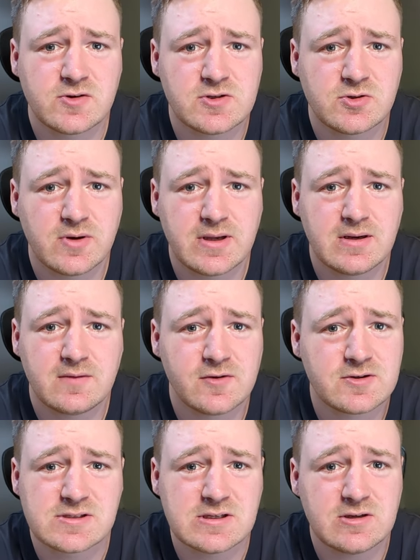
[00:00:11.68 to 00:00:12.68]
to join if you're
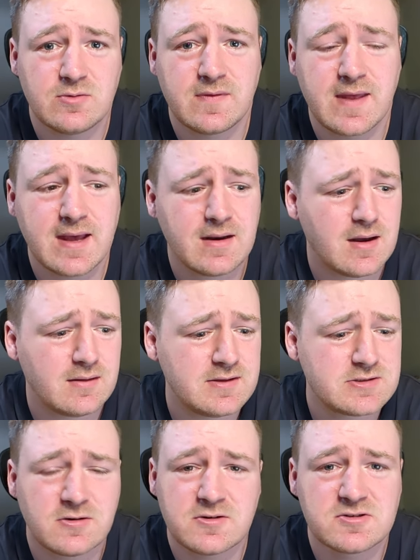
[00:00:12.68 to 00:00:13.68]
interested in doing that.
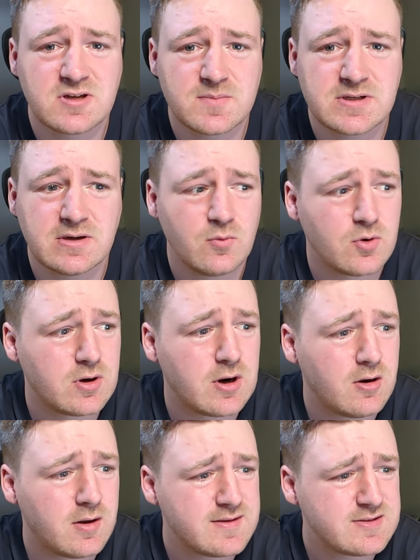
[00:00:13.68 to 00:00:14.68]
Links are in the description. We're
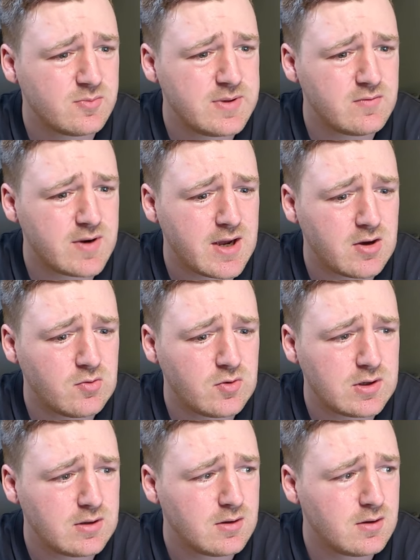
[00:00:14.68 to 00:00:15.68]
on, this will be
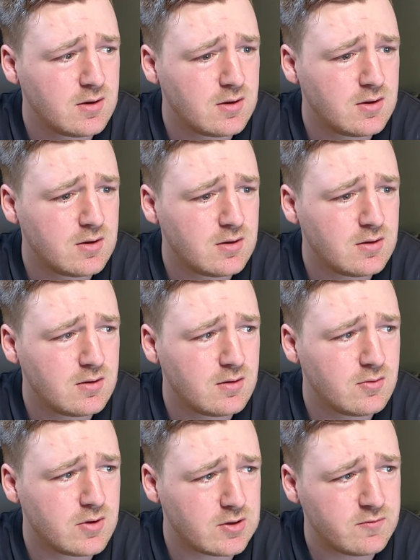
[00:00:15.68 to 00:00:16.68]
round
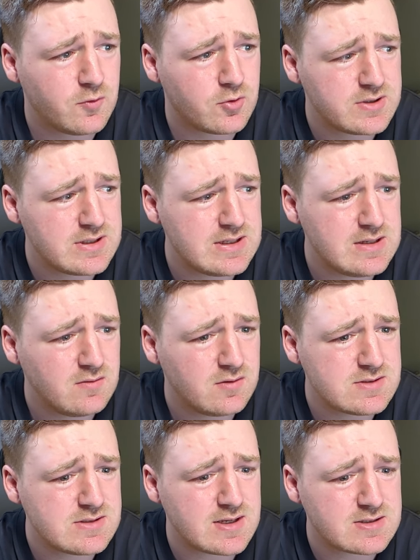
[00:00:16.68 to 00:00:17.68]
14
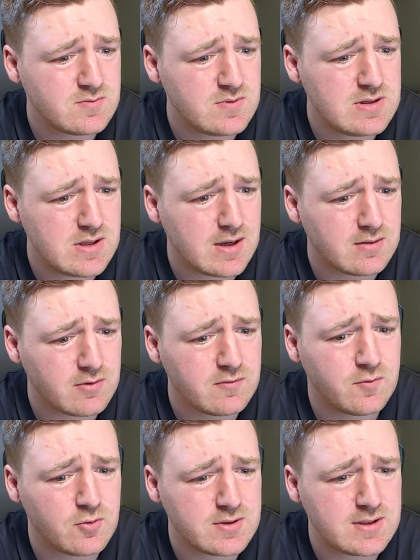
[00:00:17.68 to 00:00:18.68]
is next week. Yeah, round
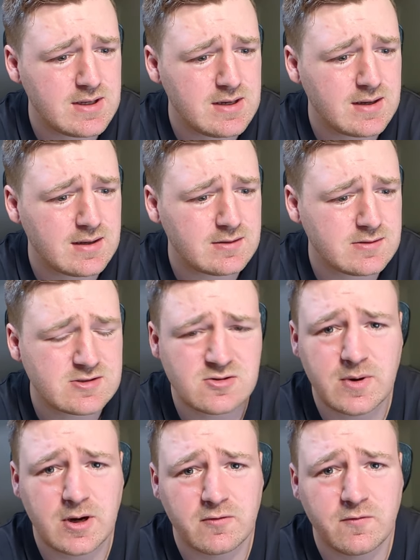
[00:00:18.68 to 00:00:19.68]
14, and this
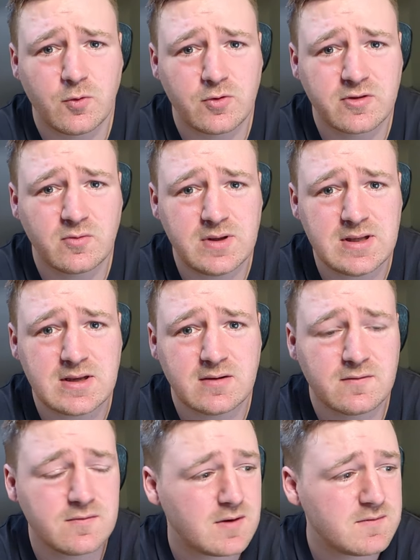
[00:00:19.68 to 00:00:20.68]
will be our fourth week
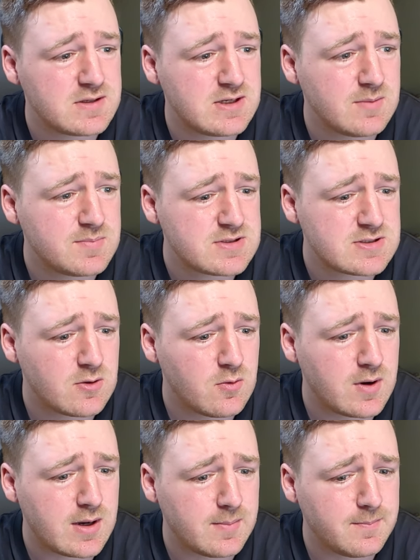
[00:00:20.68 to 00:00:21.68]
of the tips.
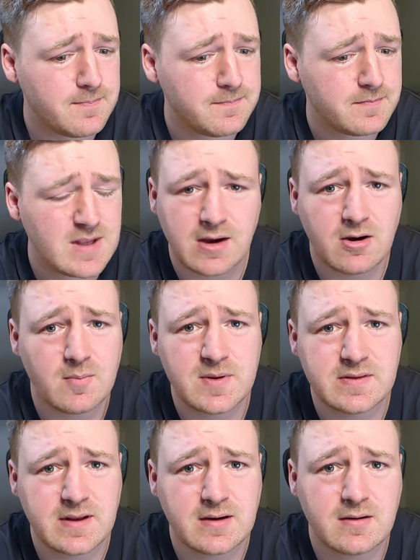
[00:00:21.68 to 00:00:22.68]
So hop
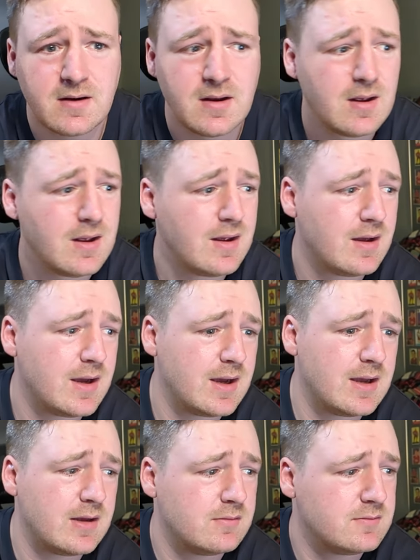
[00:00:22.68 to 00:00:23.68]
in there.
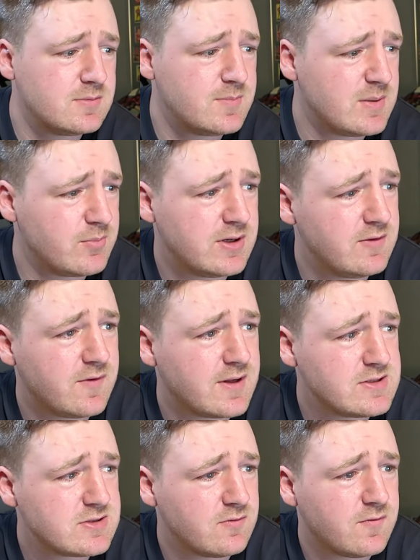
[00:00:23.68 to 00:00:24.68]
Been pretty
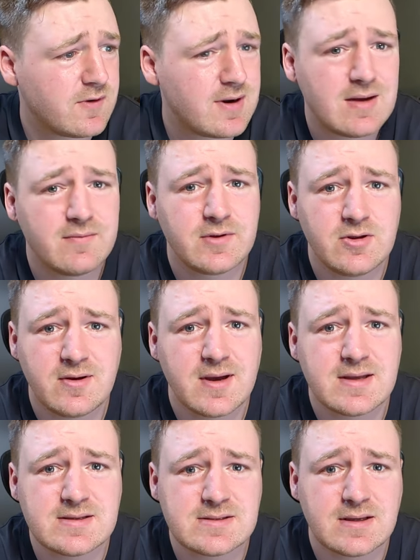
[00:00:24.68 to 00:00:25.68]
fun so far having you
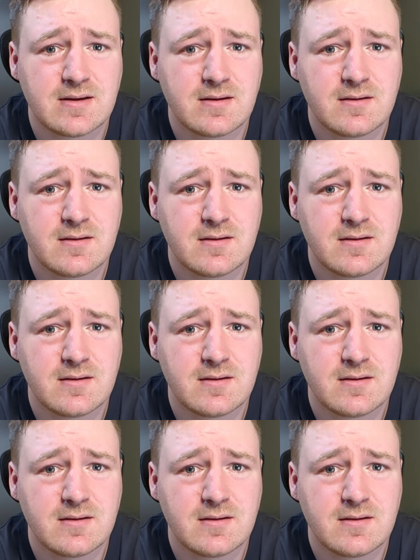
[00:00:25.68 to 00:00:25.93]
guys